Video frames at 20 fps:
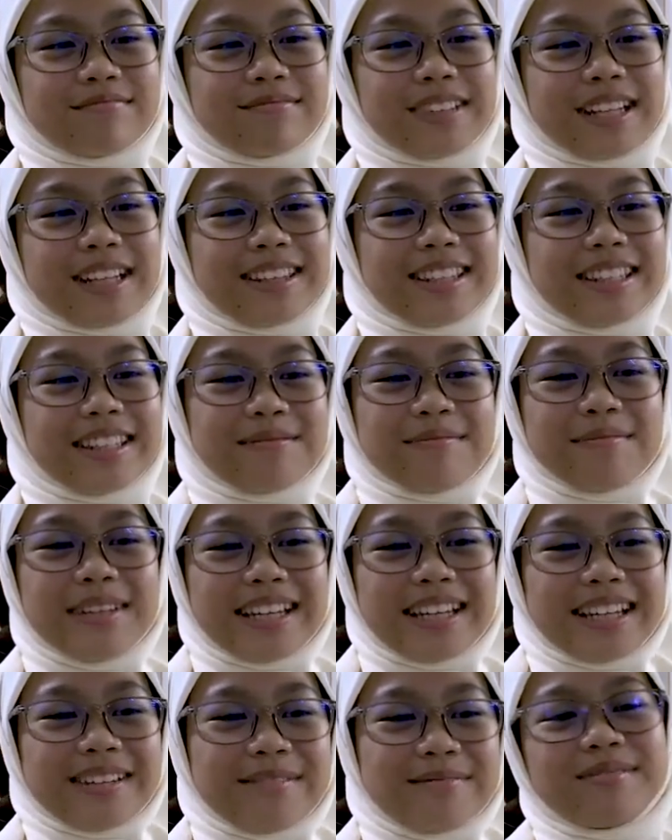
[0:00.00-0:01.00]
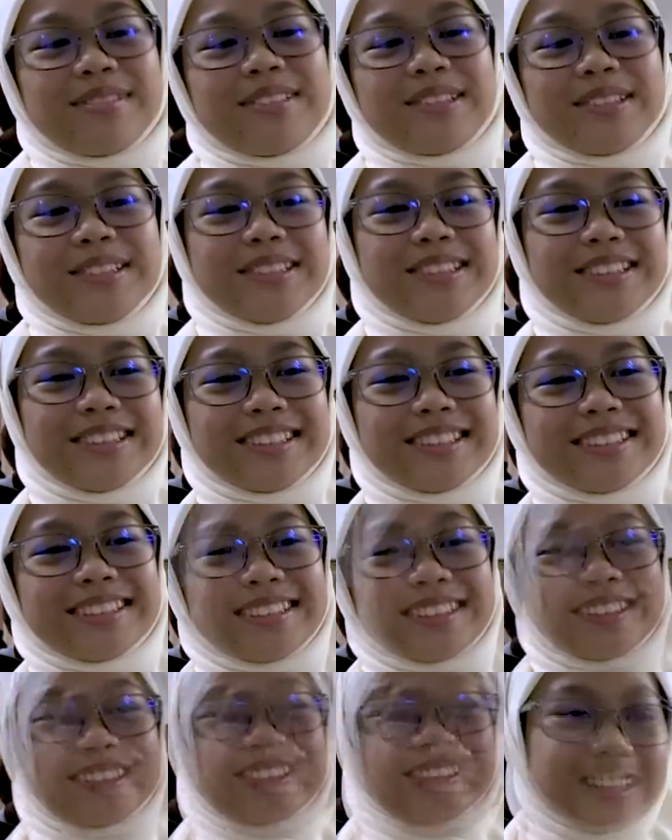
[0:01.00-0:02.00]
I think BM too.
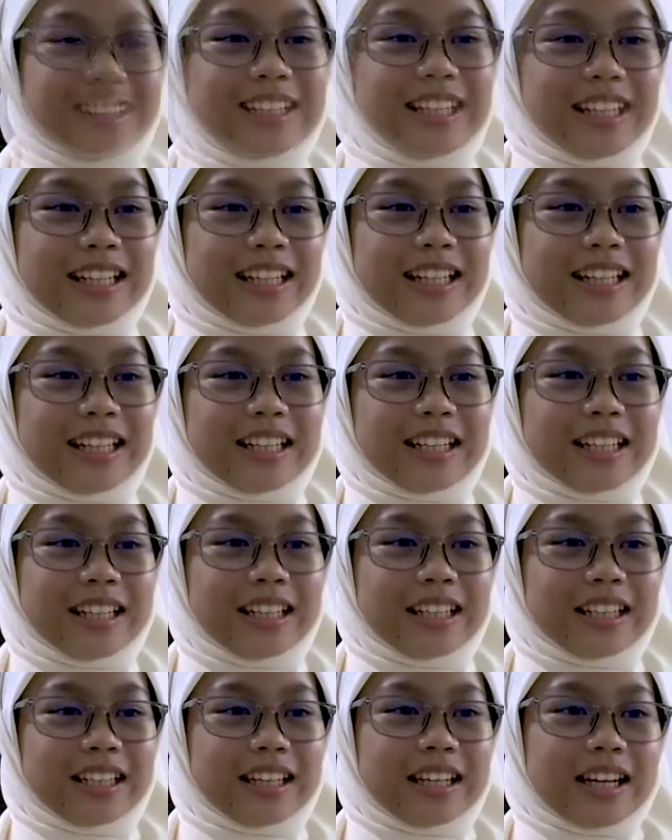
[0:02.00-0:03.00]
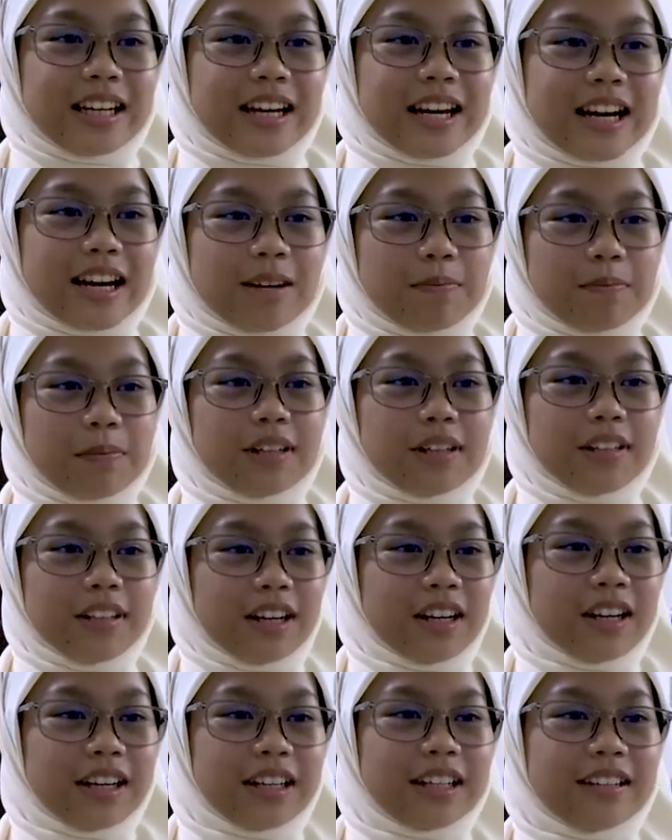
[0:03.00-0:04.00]
They help a
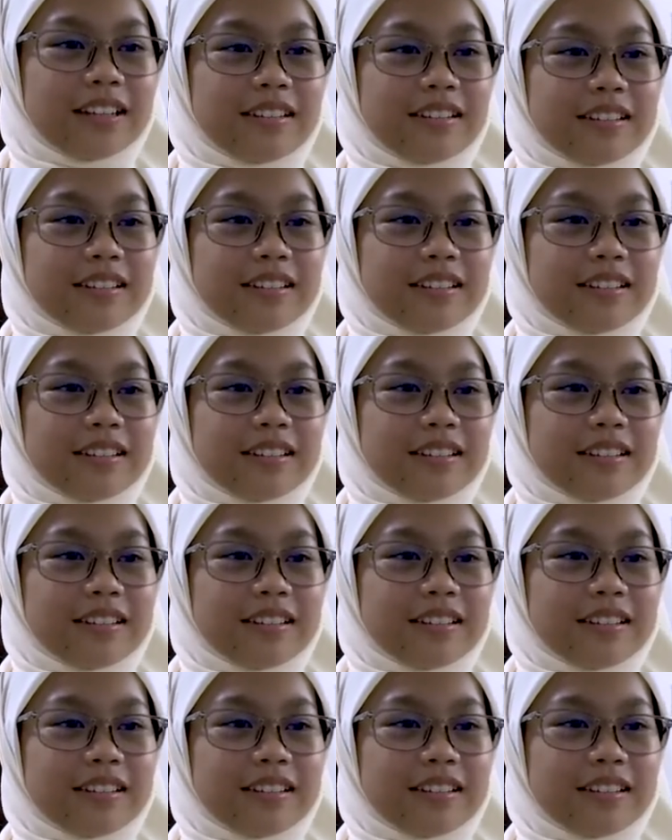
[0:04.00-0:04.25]
lot.